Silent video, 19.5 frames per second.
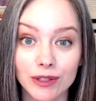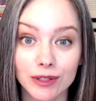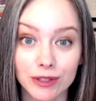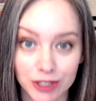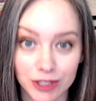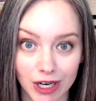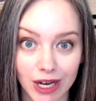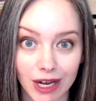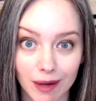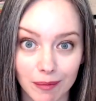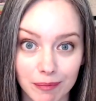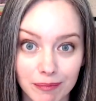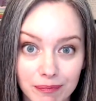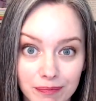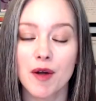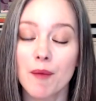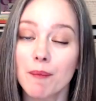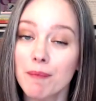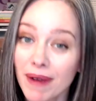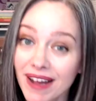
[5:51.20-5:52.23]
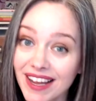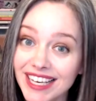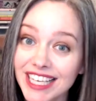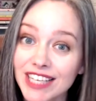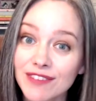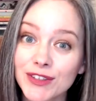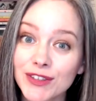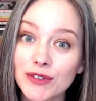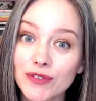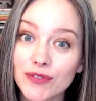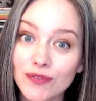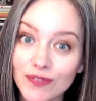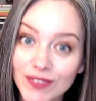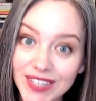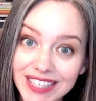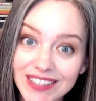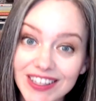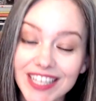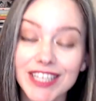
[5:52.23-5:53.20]
job. But if you
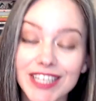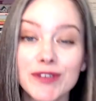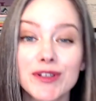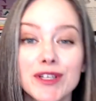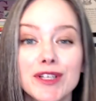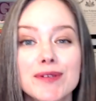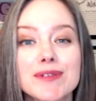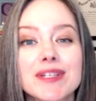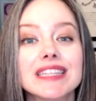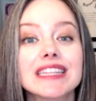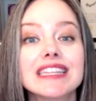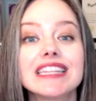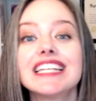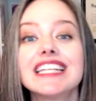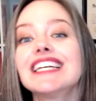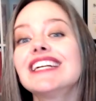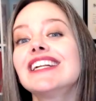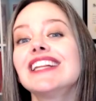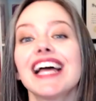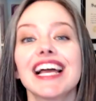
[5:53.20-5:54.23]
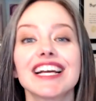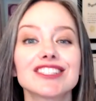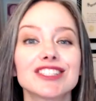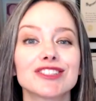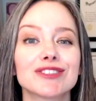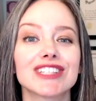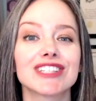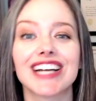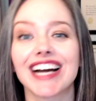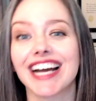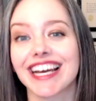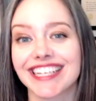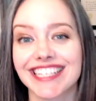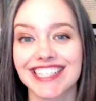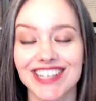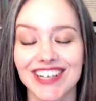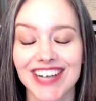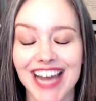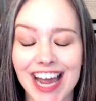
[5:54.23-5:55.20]
feel like you could use a little extra guidance
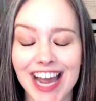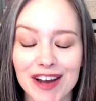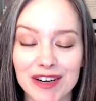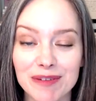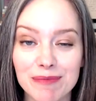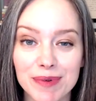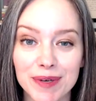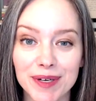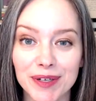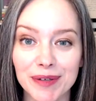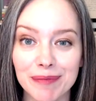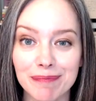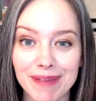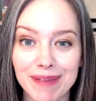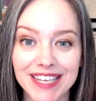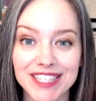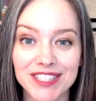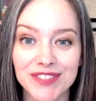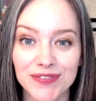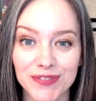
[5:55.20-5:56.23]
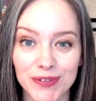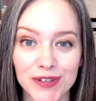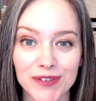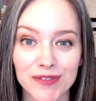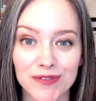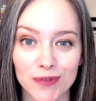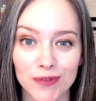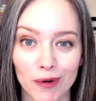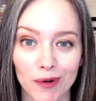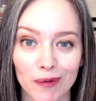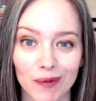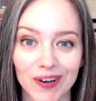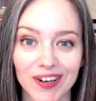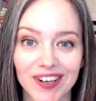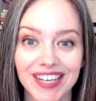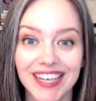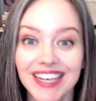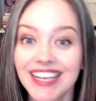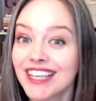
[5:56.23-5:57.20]
on how to put your best foot forward,
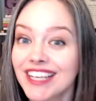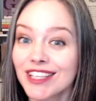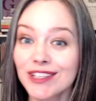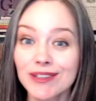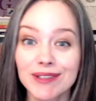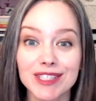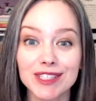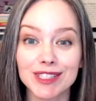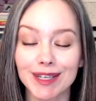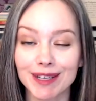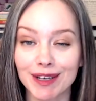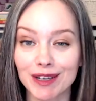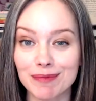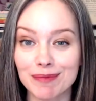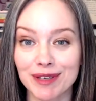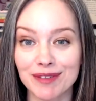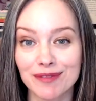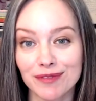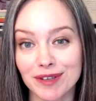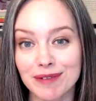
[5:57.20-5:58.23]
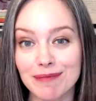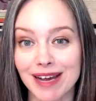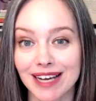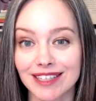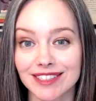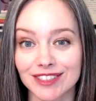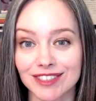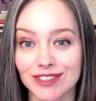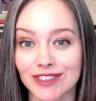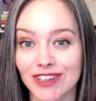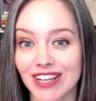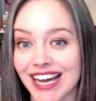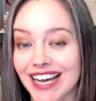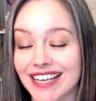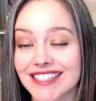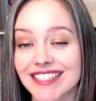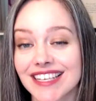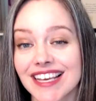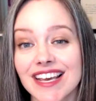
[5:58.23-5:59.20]
you can check out my free
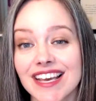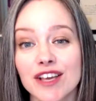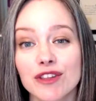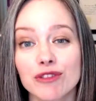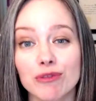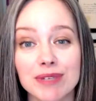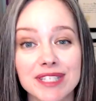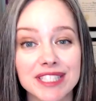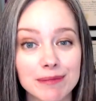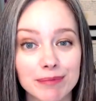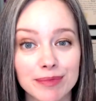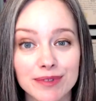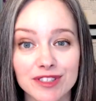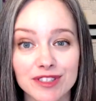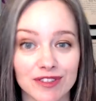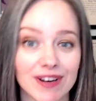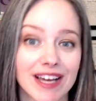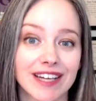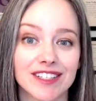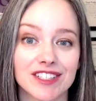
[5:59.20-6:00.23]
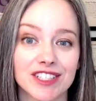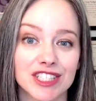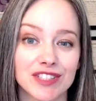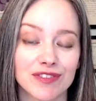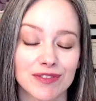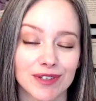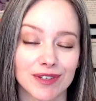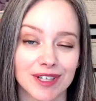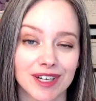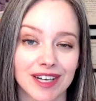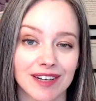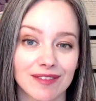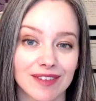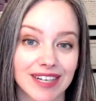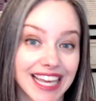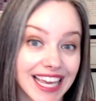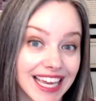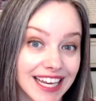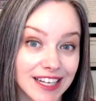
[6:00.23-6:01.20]
masterclass, 3 Simple Strategies for Uncovering
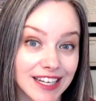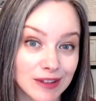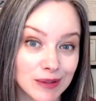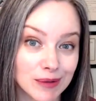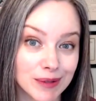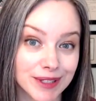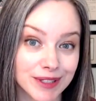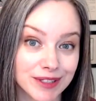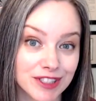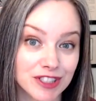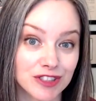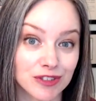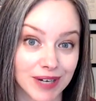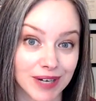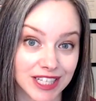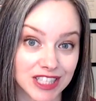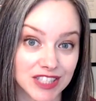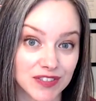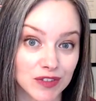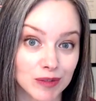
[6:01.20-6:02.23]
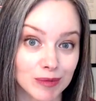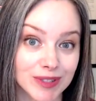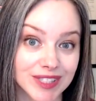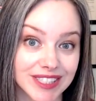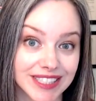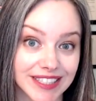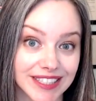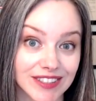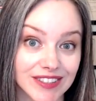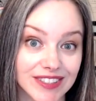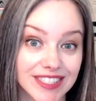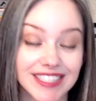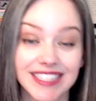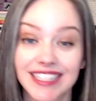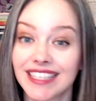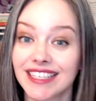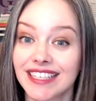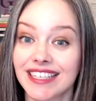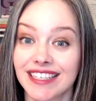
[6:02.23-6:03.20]
Any Lawyer's Transferable Skills.
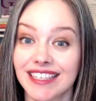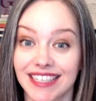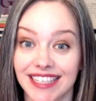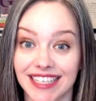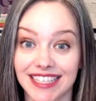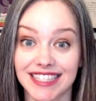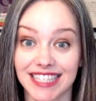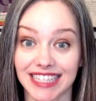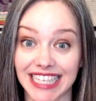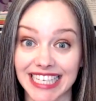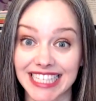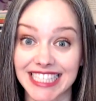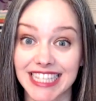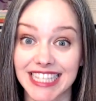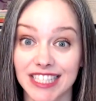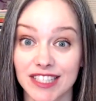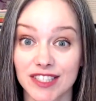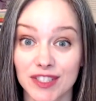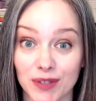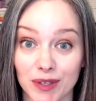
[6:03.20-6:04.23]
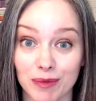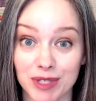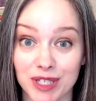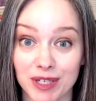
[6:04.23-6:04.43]
It's linked in the description